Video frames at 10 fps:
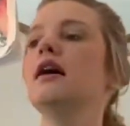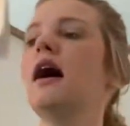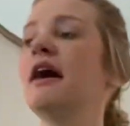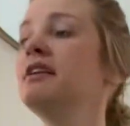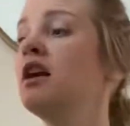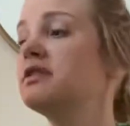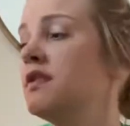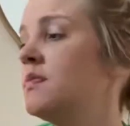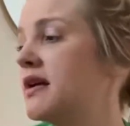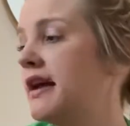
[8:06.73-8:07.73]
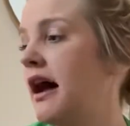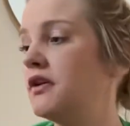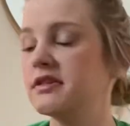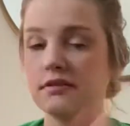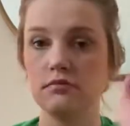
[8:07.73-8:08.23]
I knocked on the brick
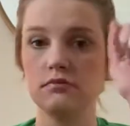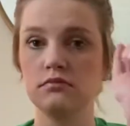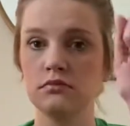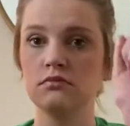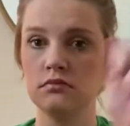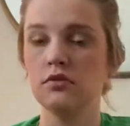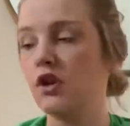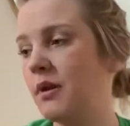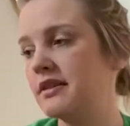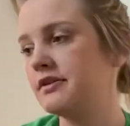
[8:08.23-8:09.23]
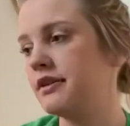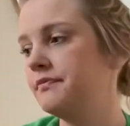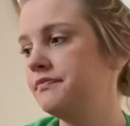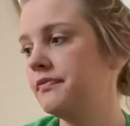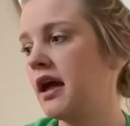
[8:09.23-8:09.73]
house. No answer.
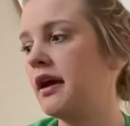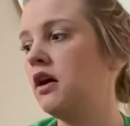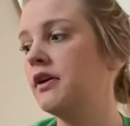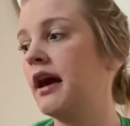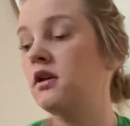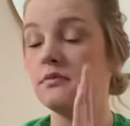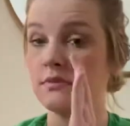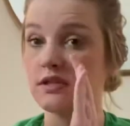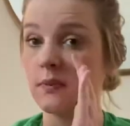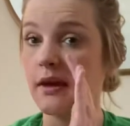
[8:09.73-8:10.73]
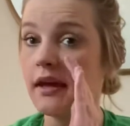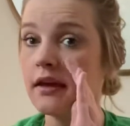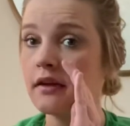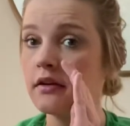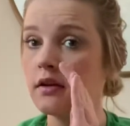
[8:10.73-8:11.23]
I called out, Mr.
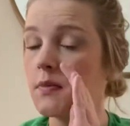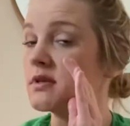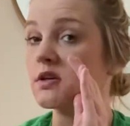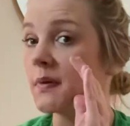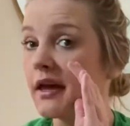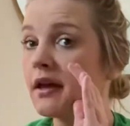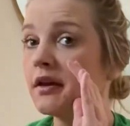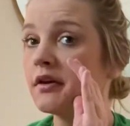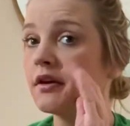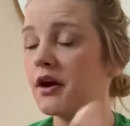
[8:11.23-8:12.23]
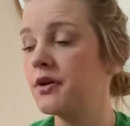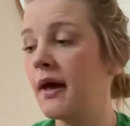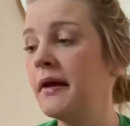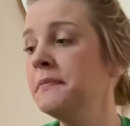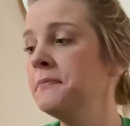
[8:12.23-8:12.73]
Pig, are you
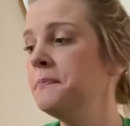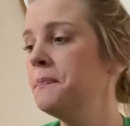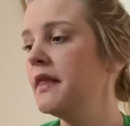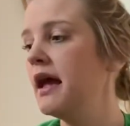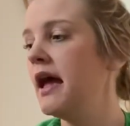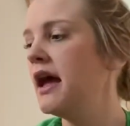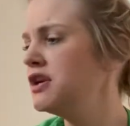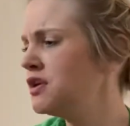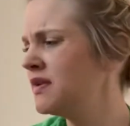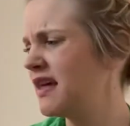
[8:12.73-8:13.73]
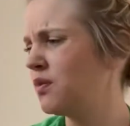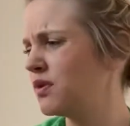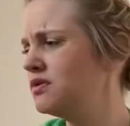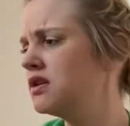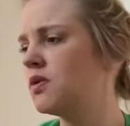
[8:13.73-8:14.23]
in? And you know what that
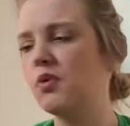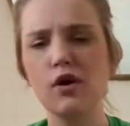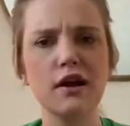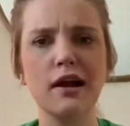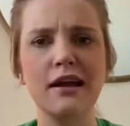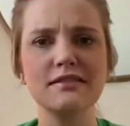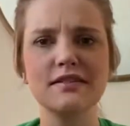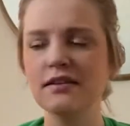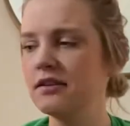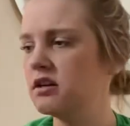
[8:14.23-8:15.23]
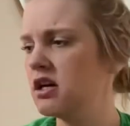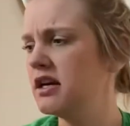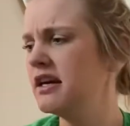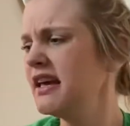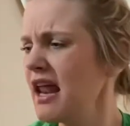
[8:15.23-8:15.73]
rude little porker answered?
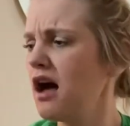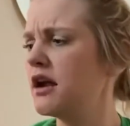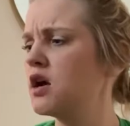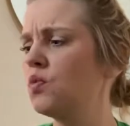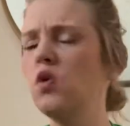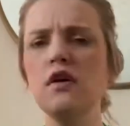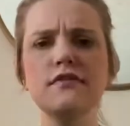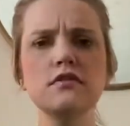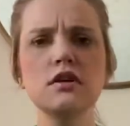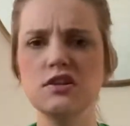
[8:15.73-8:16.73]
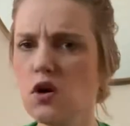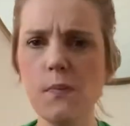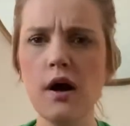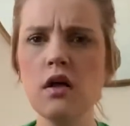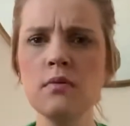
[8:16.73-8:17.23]
Get out of here, Wolf, and don't
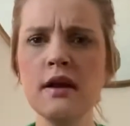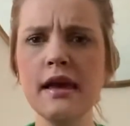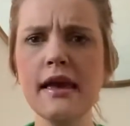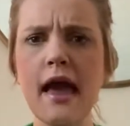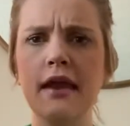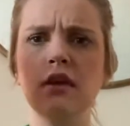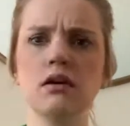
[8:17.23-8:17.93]
bother me again.